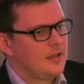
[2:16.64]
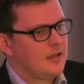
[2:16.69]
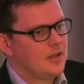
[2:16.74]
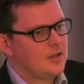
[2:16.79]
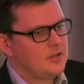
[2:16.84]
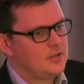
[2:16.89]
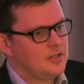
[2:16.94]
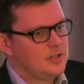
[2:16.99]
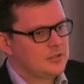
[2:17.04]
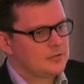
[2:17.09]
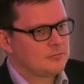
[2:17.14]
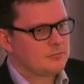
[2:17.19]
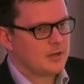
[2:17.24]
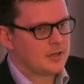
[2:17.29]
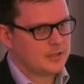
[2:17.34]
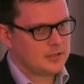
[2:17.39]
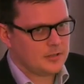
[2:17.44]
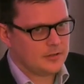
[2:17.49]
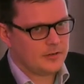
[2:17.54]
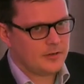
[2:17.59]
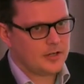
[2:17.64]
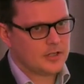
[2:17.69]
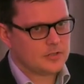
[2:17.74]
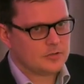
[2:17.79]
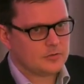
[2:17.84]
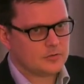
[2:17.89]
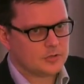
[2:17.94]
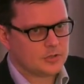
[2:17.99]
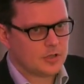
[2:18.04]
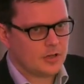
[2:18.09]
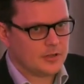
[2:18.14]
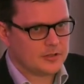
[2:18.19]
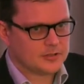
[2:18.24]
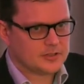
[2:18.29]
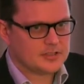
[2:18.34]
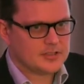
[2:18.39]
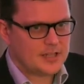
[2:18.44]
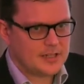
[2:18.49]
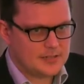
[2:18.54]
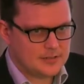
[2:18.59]
and you need to regularise your
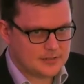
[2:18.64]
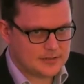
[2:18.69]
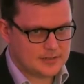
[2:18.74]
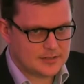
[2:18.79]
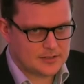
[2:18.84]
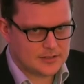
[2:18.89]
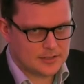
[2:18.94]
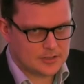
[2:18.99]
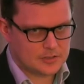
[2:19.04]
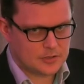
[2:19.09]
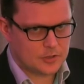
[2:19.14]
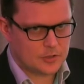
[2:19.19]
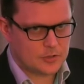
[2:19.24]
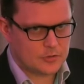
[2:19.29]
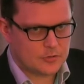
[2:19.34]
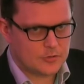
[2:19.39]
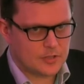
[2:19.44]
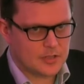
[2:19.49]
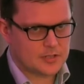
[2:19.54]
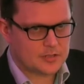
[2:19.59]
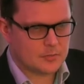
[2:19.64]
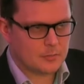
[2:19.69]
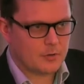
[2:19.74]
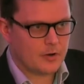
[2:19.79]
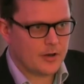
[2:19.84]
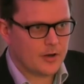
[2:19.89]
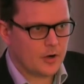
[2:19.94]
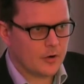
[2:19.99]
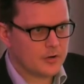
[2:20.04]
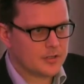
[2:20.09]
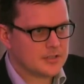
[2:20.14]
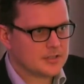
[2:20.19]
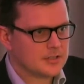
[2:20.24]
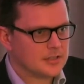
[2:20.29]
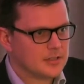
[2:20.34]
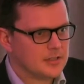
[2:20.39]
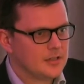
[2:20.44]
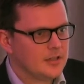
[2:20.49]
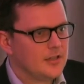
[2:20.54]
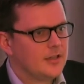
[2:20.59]
child's status in this country as a
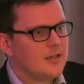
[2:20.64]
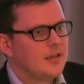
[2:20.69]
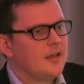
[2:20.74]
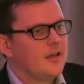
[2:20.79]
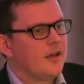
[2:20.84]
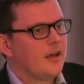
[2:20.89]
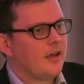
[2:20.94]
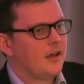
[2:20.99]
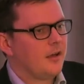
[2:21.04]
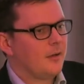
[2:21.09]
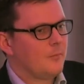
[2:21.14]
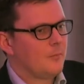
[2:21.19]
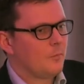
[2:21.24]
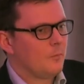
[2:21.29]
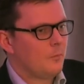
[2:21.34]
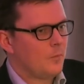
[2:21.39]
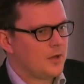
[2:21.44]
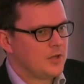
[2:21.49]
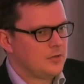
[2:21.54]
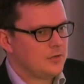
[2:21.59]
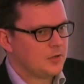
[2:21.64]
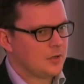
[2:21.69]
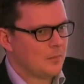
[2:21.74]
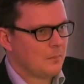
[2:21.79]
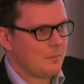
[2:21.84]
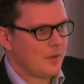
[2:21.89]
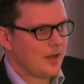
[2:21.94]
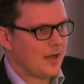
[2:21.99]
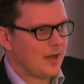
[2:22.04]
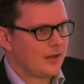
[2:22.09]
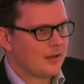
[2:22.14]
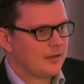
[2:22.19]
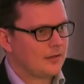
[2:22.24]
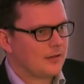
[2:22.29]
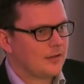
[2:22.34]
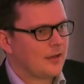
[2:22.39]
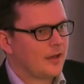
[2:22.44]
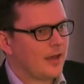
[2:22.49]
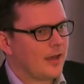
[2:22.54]
priority when you come back.